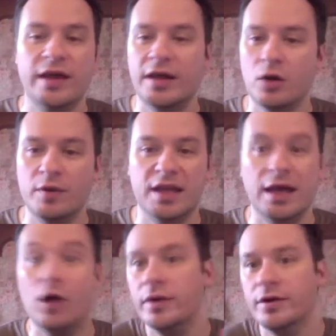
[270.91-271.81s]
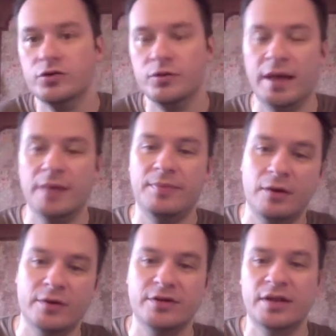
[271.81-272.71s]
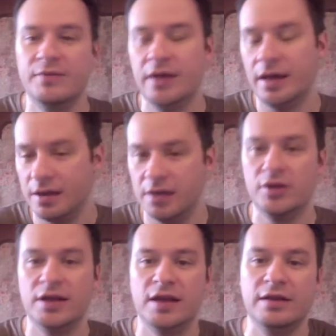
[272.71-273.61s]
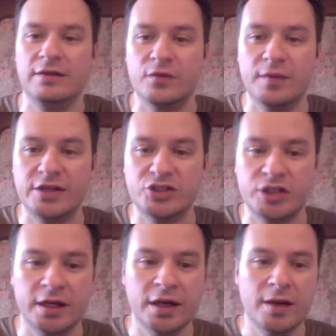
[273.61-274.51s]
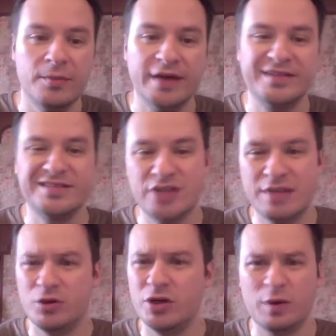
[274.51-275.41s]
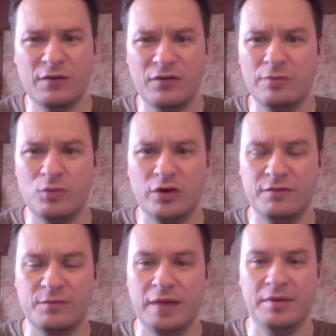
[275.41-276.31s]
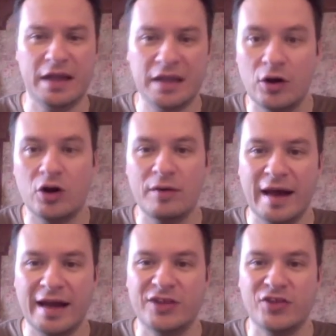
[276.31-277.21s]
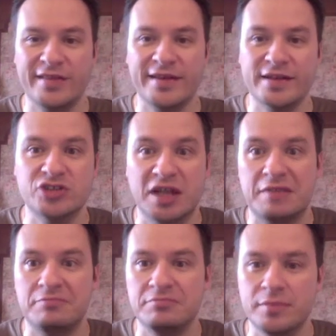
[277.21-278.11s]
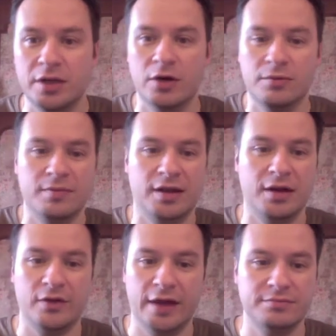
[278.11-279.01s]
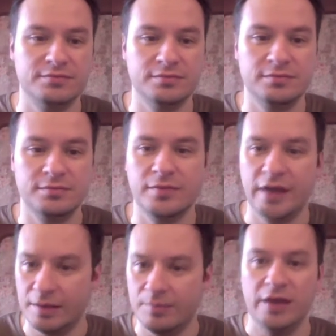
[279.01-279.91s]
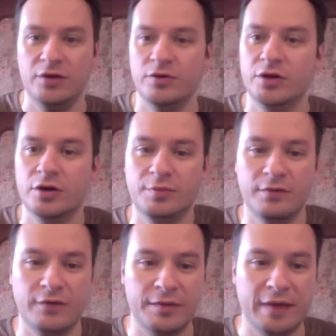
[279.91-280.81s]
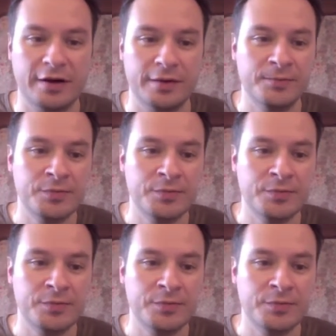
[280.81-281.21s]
They can always say, oh, we don't do PayPal, we do something else, and you can send the information. But just put your preferred mode of payment as an automatic thing there, just, you know, so that they can pay you in your preferred manner.